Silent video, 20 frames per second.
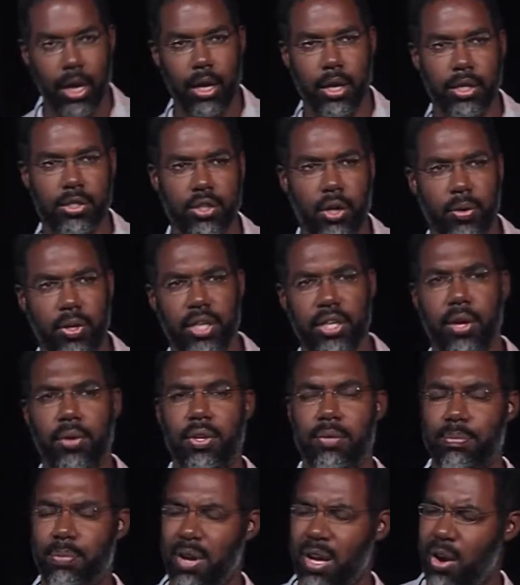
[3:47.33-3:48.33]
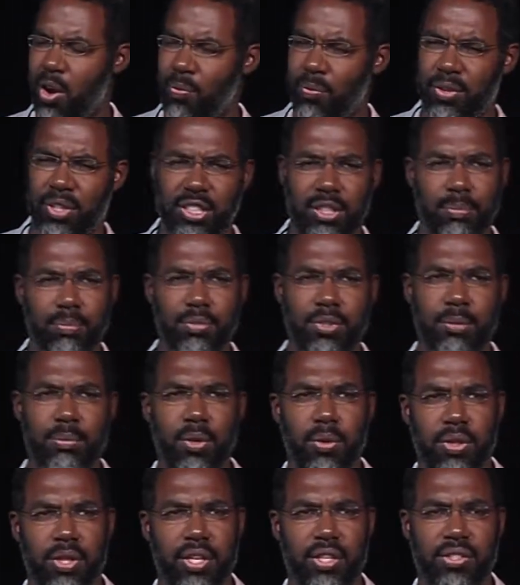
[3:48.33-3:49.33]
is already known, and hopefully some
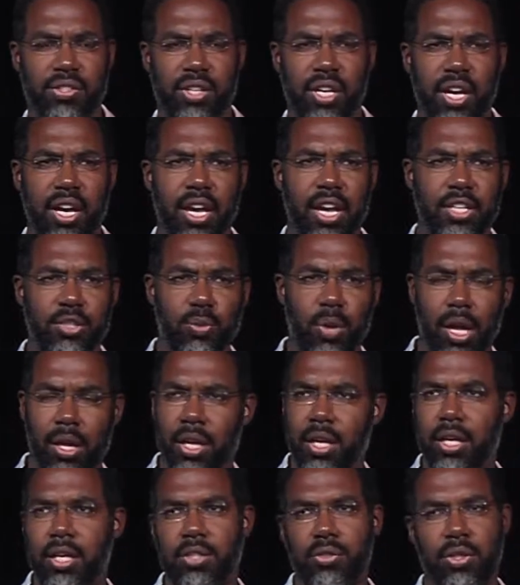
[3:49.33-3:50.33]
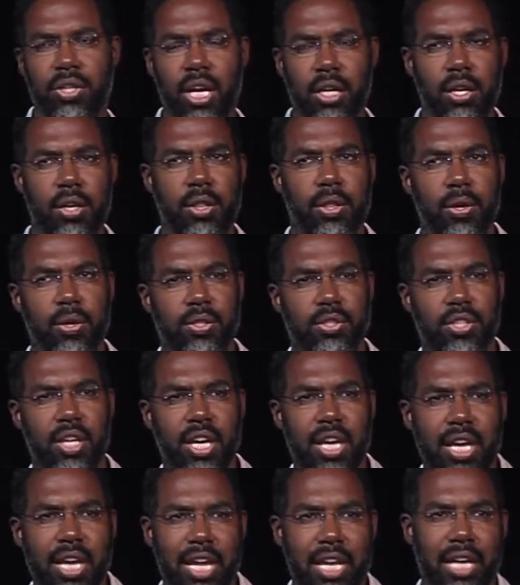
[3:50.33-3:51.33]
new things as well. So I downloaded those
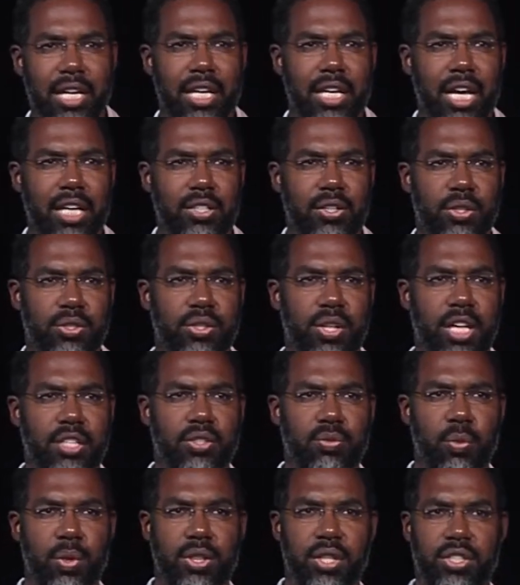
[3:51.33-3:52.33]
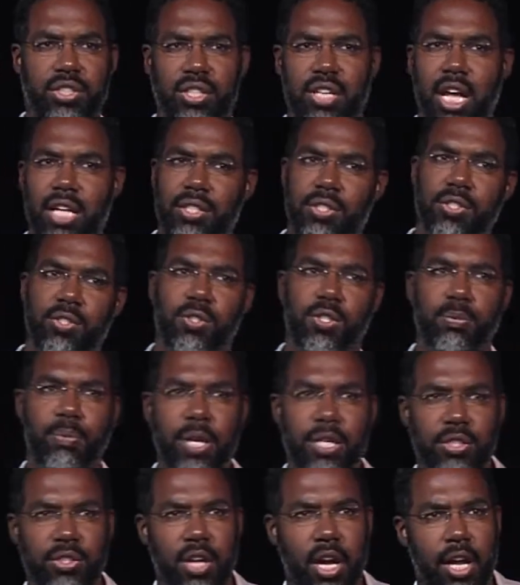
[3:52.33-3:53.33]
and analyzed those, and that's what this analysis is
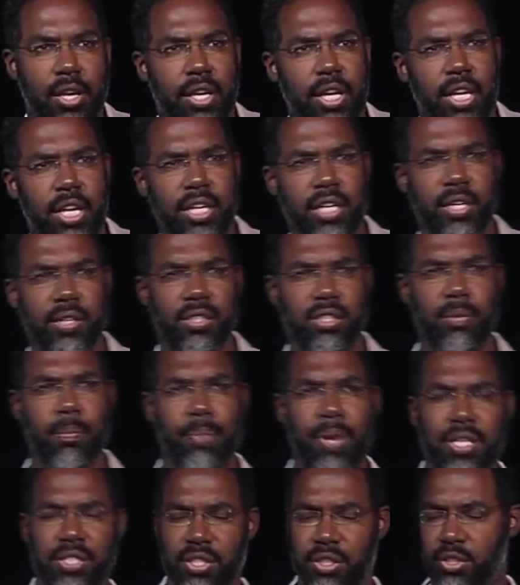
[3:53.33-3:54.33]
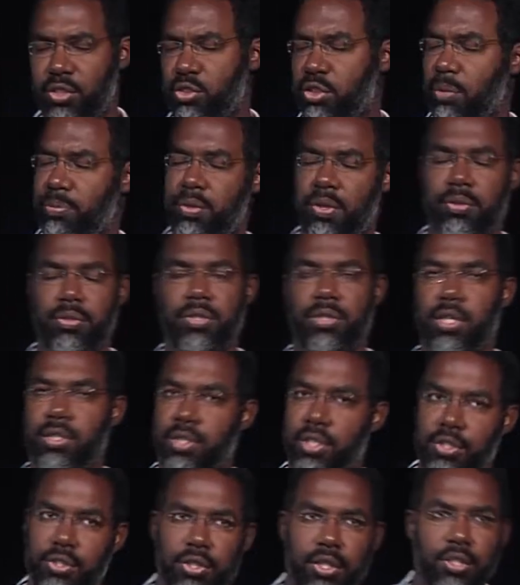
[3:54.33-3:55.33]
based on. Here's some basic descriptive
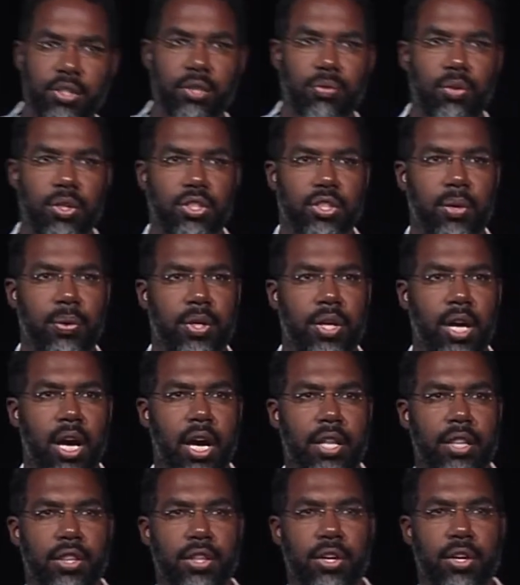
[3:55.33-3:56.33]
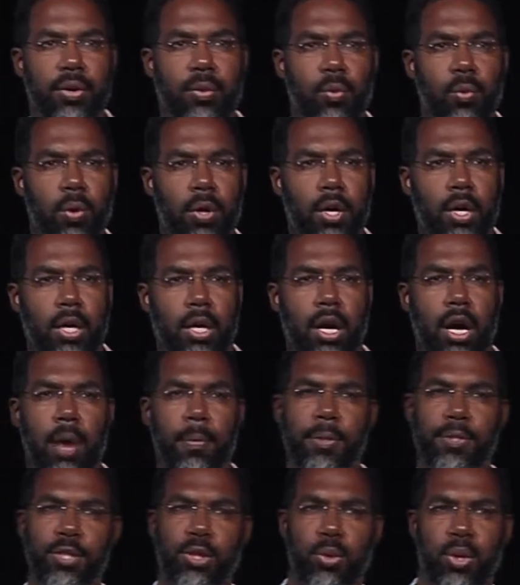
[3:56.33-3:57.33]
statistics of what's going on. There were
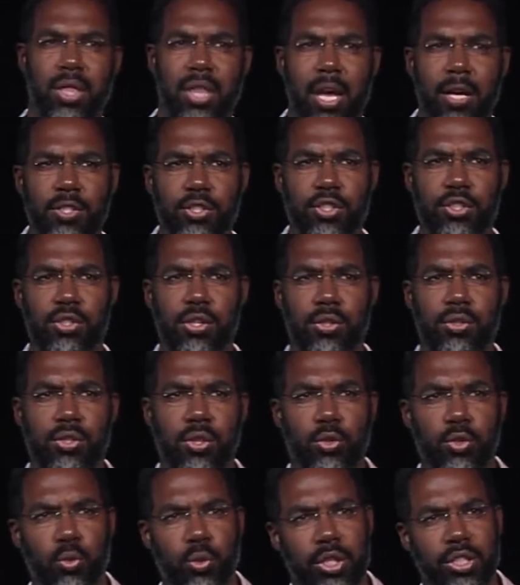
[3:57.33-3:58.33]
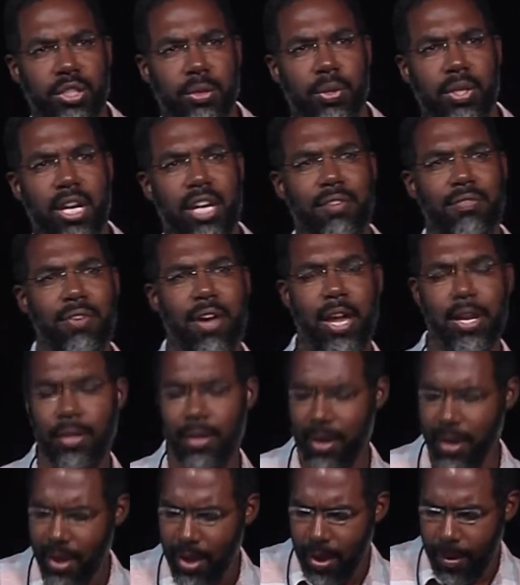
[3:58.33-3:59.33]
almost 3,000 or so tweets that were identified
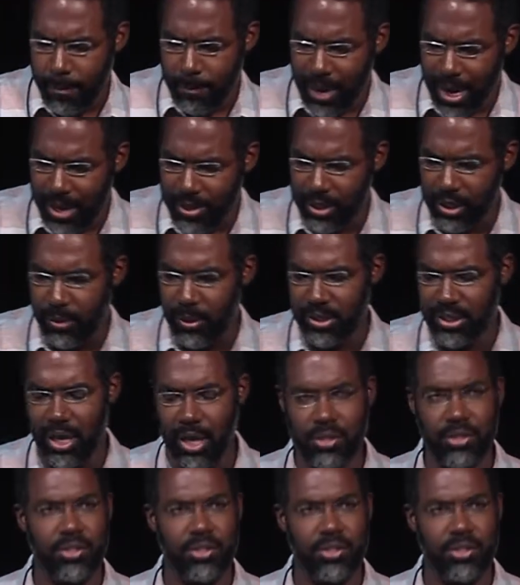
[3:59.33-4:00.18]
by the U.S. House